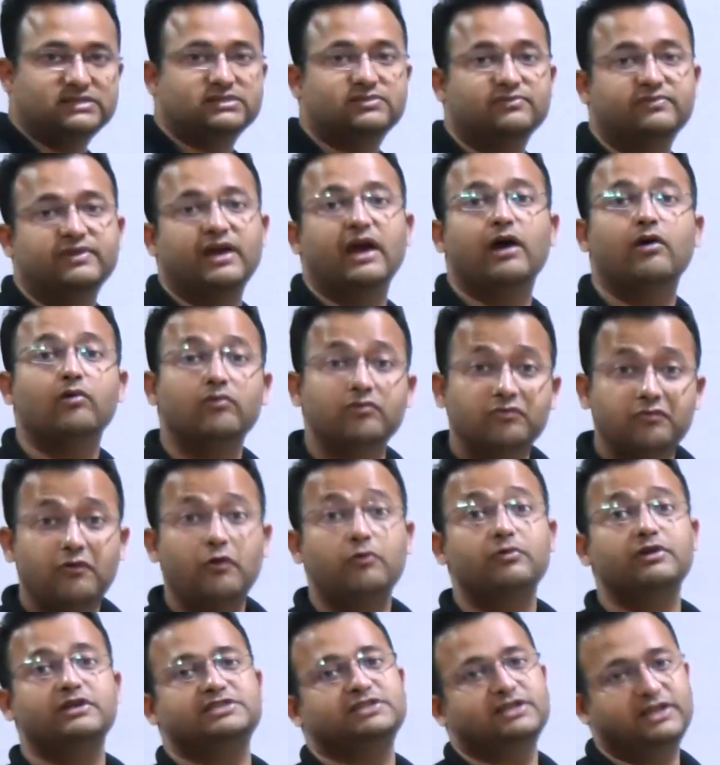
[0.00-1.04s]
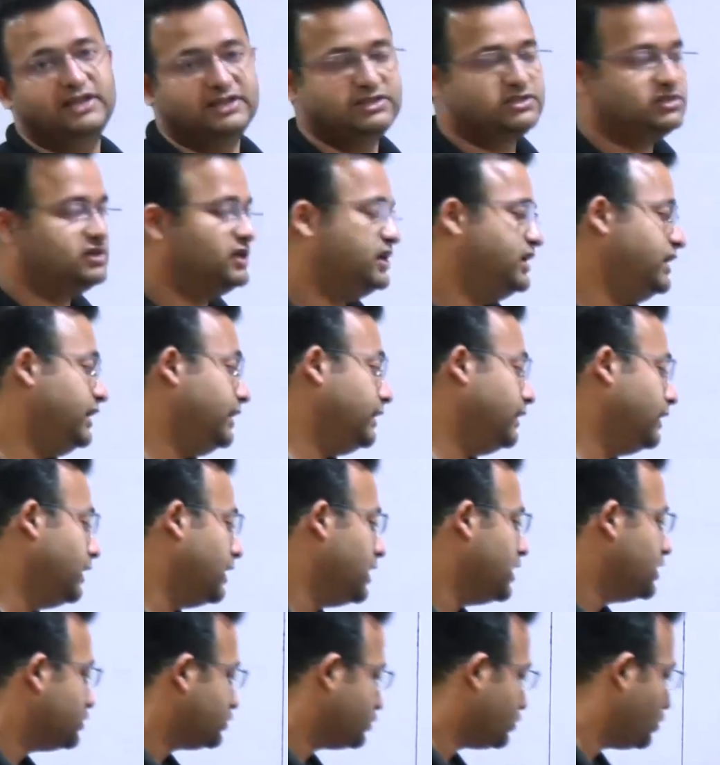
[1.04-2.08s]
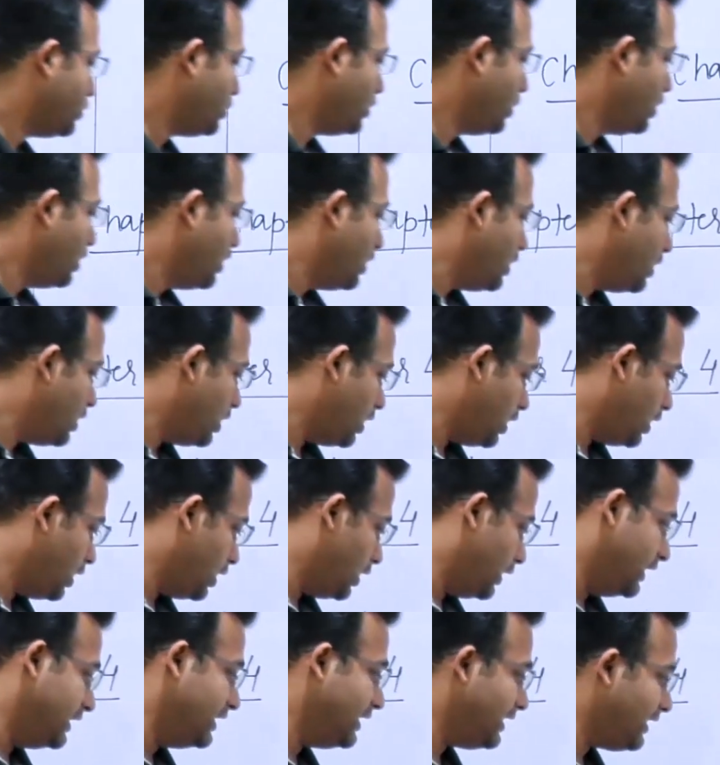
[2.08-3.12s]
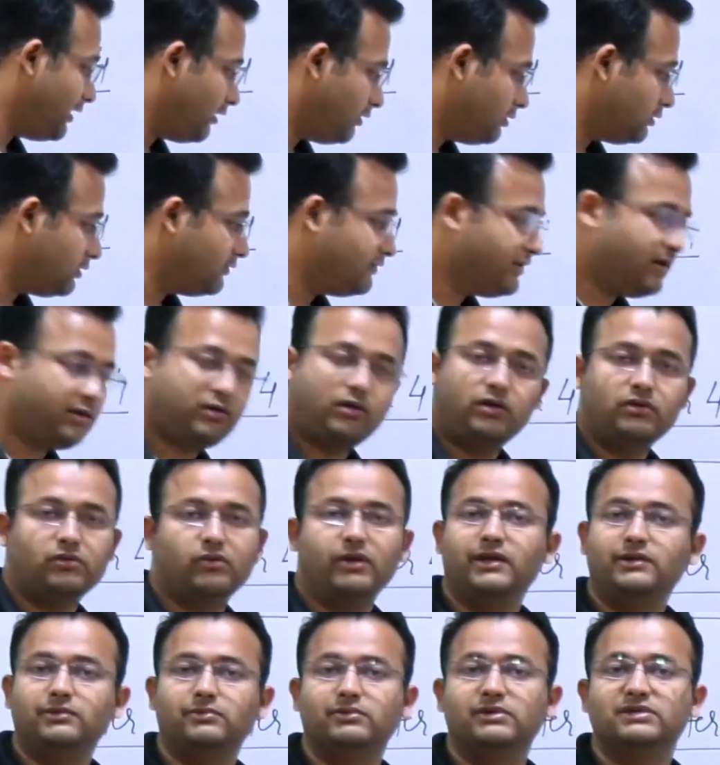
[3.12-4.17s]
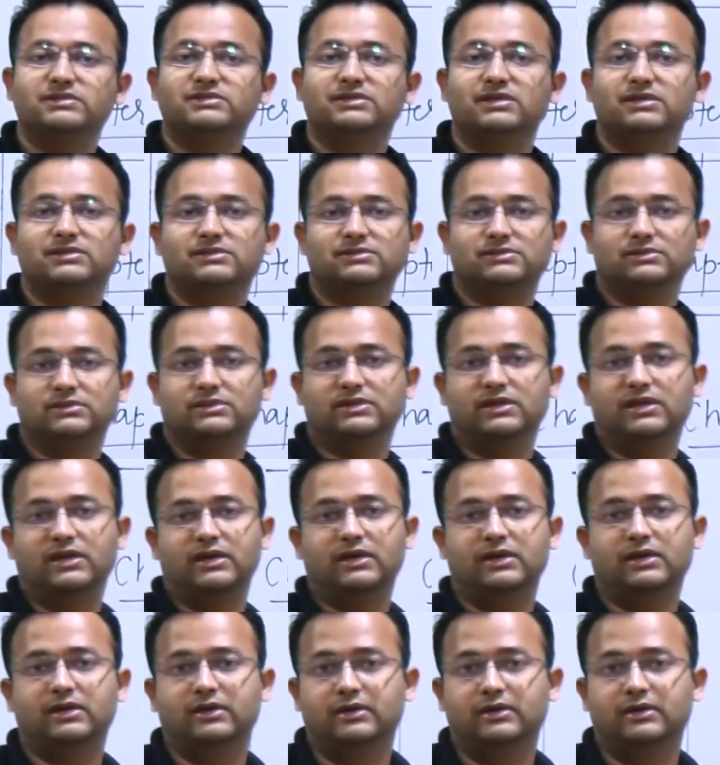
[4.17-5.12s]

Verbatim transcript: 6 we have foundation engineering so uh, here although we are not going to discuss the